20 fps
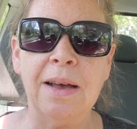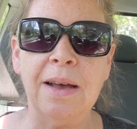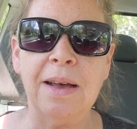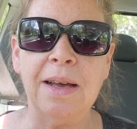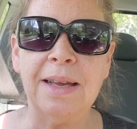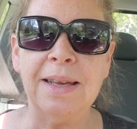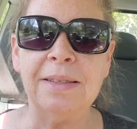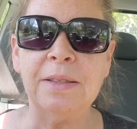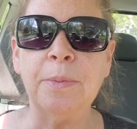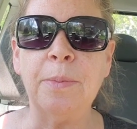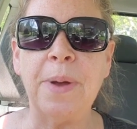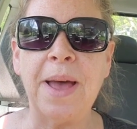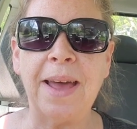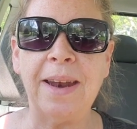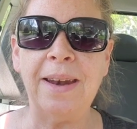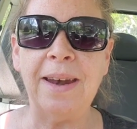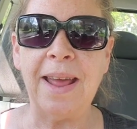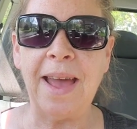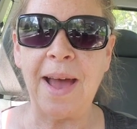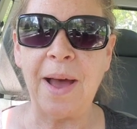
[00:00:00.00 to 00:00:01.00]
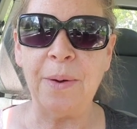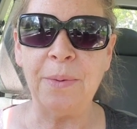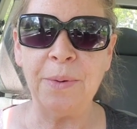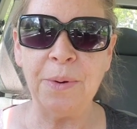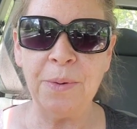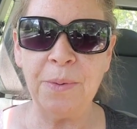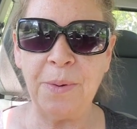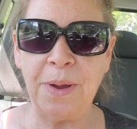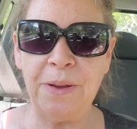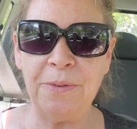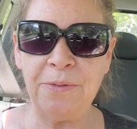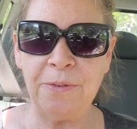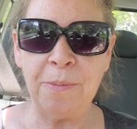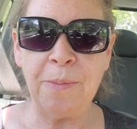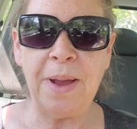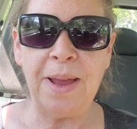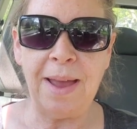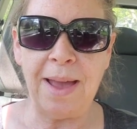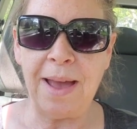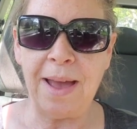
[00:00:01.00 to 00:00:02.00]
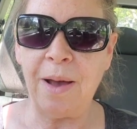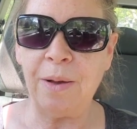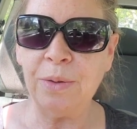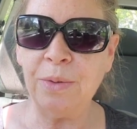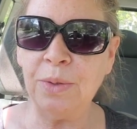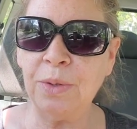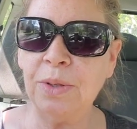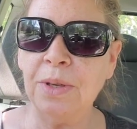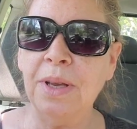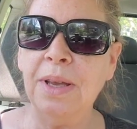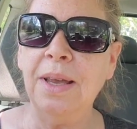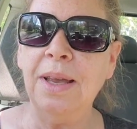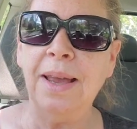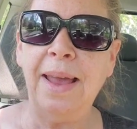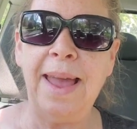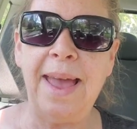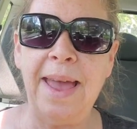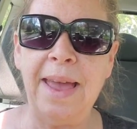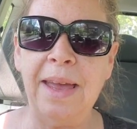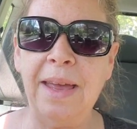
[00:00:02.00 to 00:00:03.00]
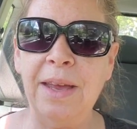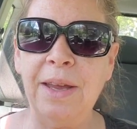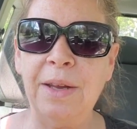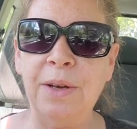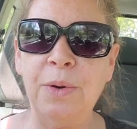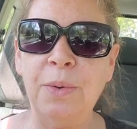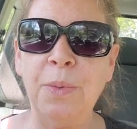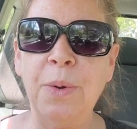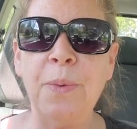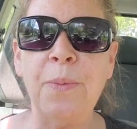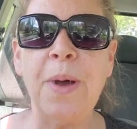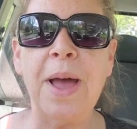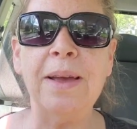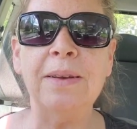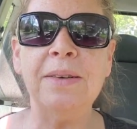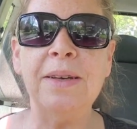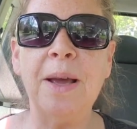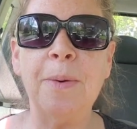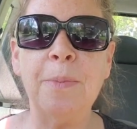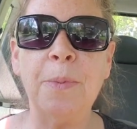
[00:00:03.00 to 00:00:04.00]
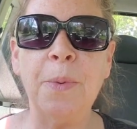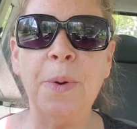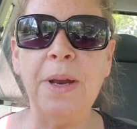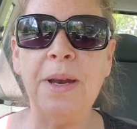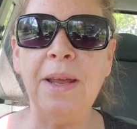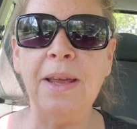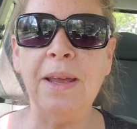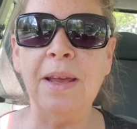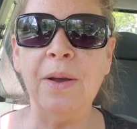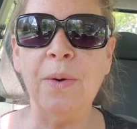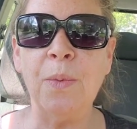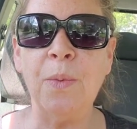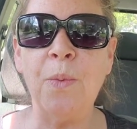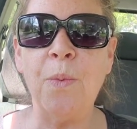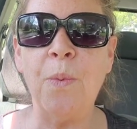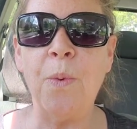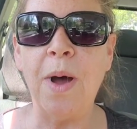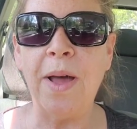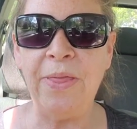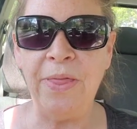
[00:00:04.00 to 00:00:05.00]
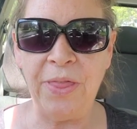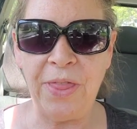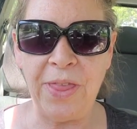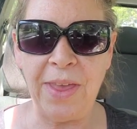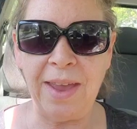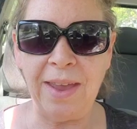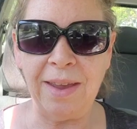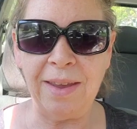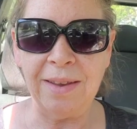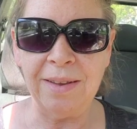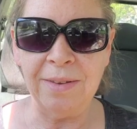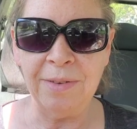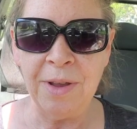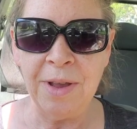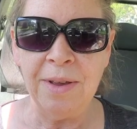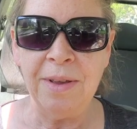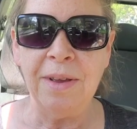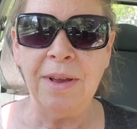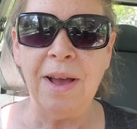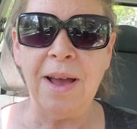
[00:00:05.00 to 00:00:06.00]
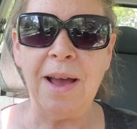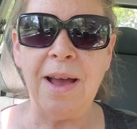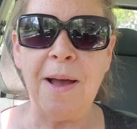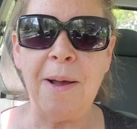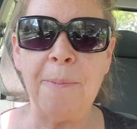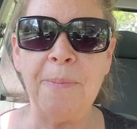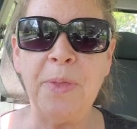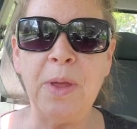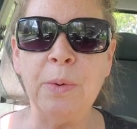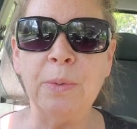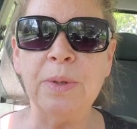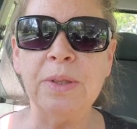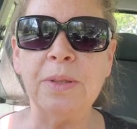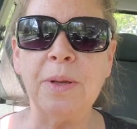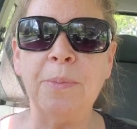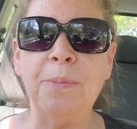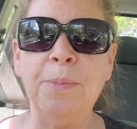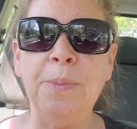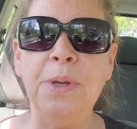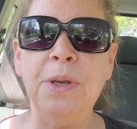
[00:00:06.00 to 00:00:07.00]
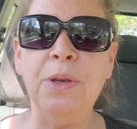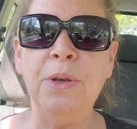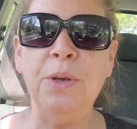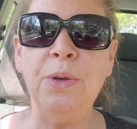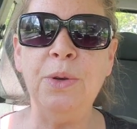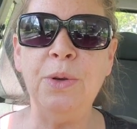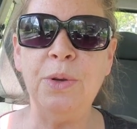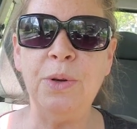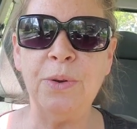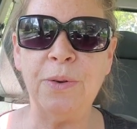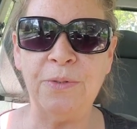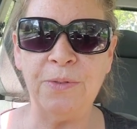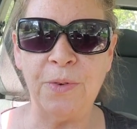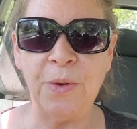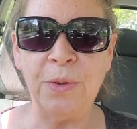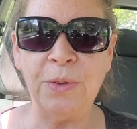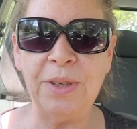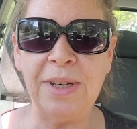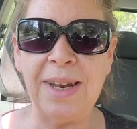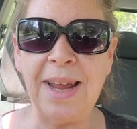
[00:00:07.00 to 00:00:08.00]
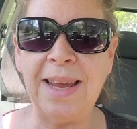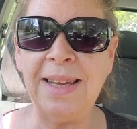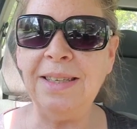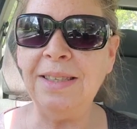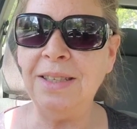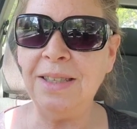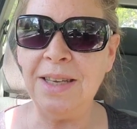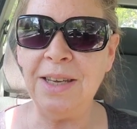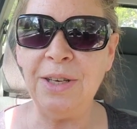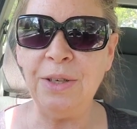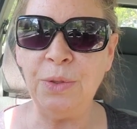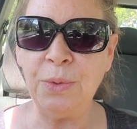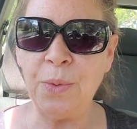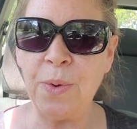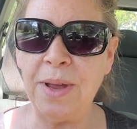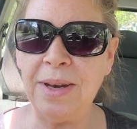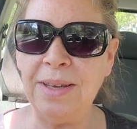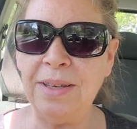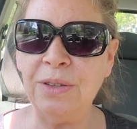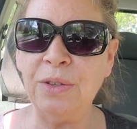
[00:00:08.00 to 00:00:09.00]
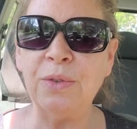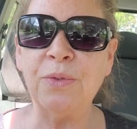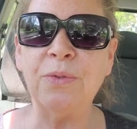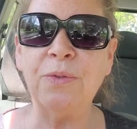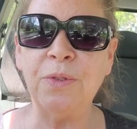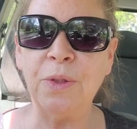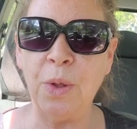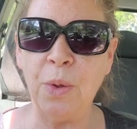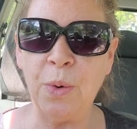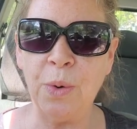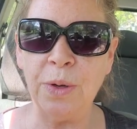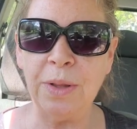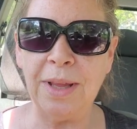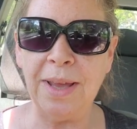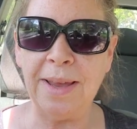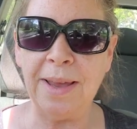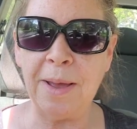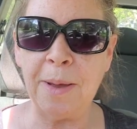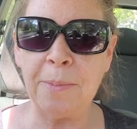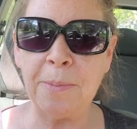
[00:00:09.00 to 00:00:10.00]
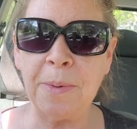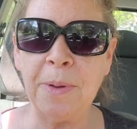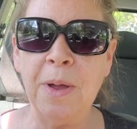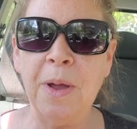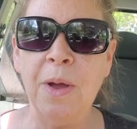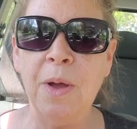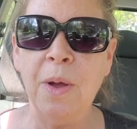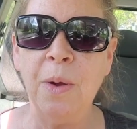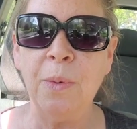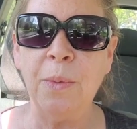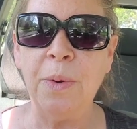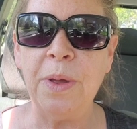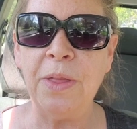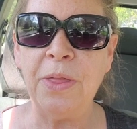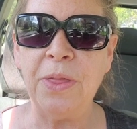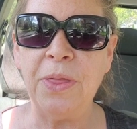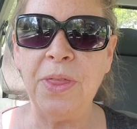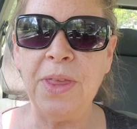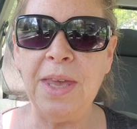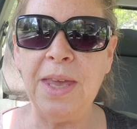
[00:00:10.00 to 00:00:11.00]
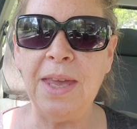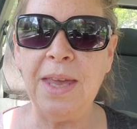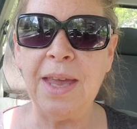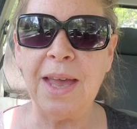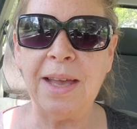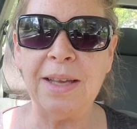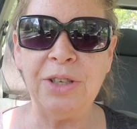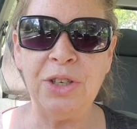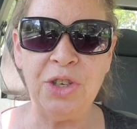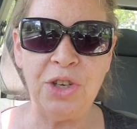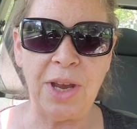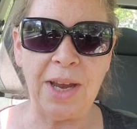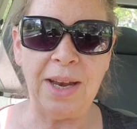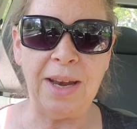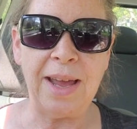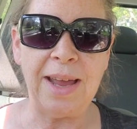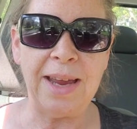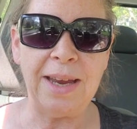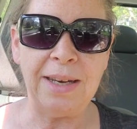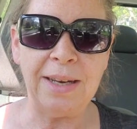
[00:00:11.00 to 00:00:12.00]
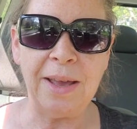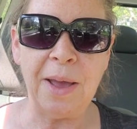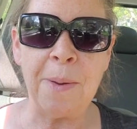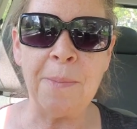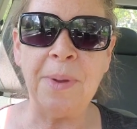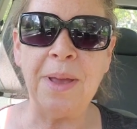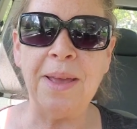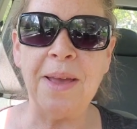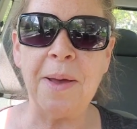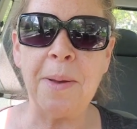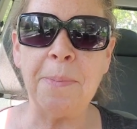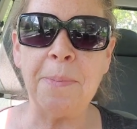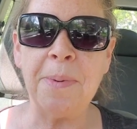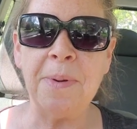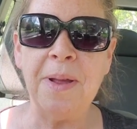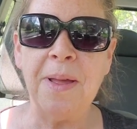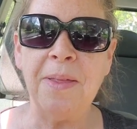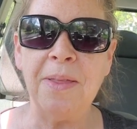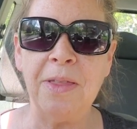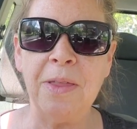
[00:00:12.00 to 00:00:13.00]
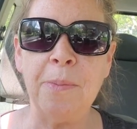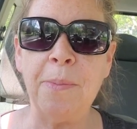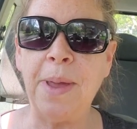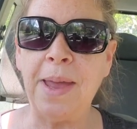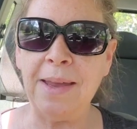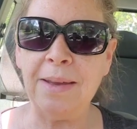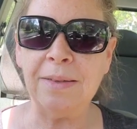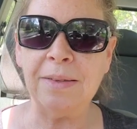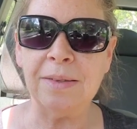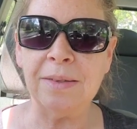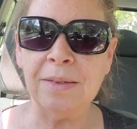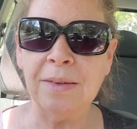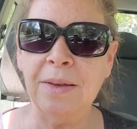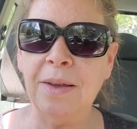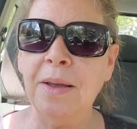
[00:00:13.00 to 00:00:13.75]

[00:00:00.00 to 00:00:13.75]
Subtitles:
It's about an hour away from my house, and we wound up winning one thing. There was a beautiful 1920s floor lamp with the jadeite coming up the base.